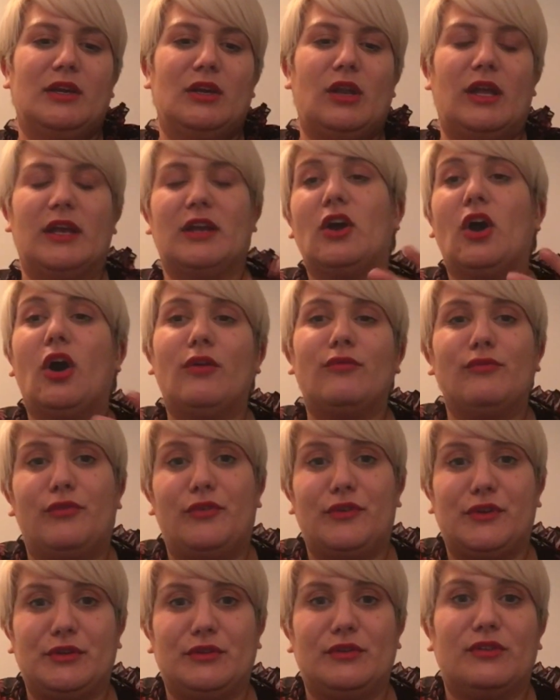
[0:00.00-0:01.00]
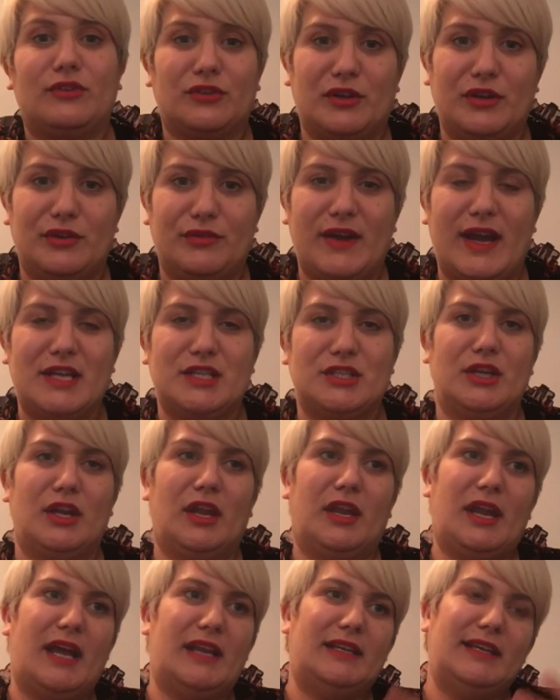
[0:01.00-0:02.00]
like confidence through
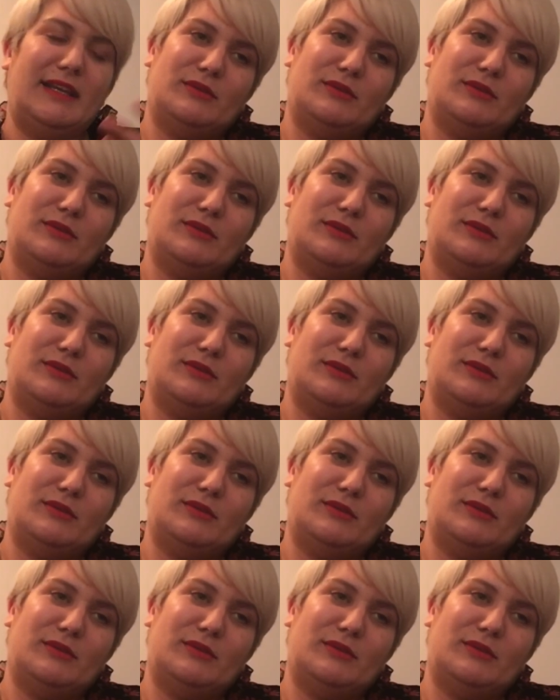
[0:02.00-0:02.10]
fashion and